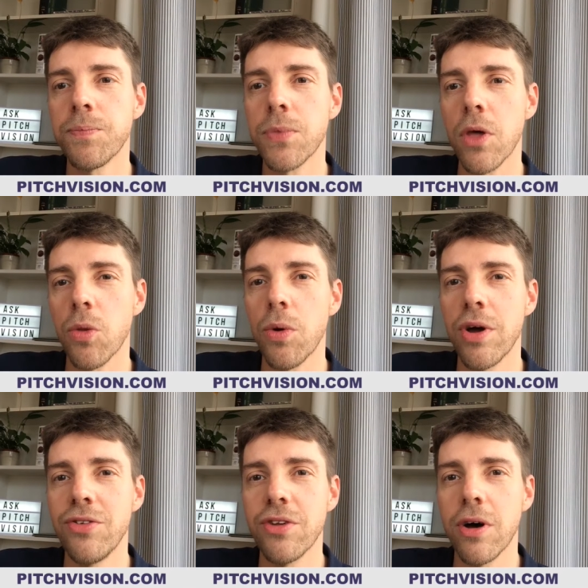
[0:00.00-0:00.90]

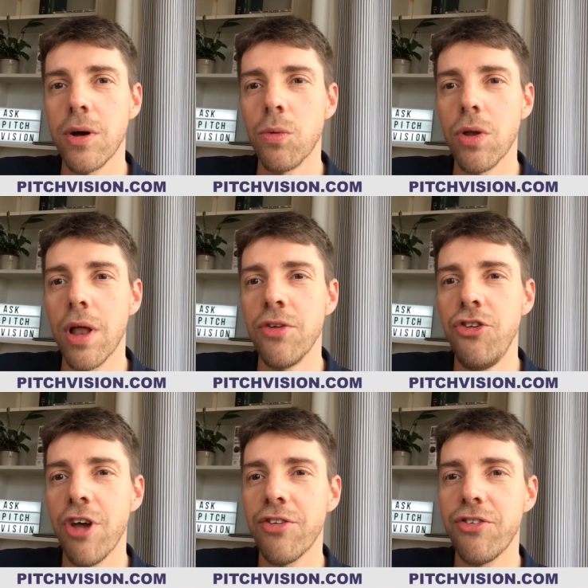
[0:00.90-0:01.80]
Otherwise, I will
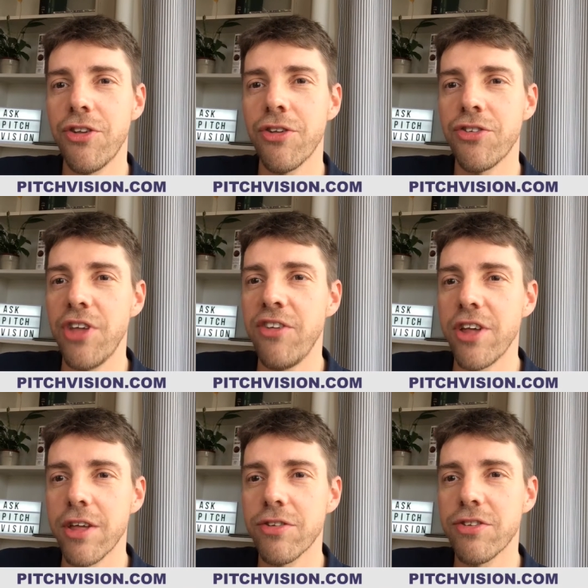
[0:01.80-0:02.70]
adjust the
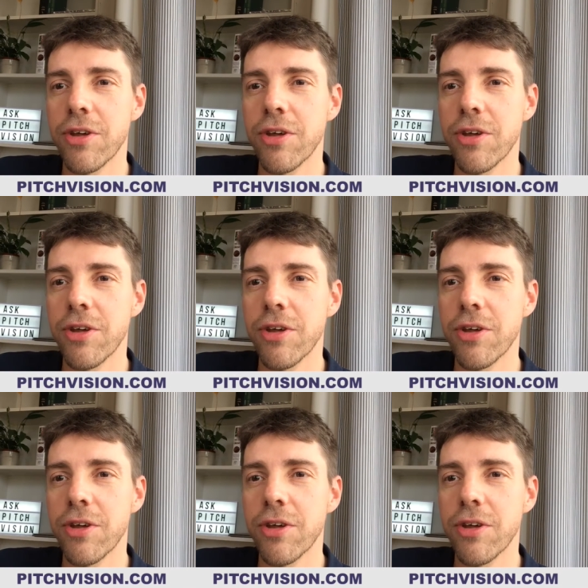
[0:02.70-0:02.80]
settings.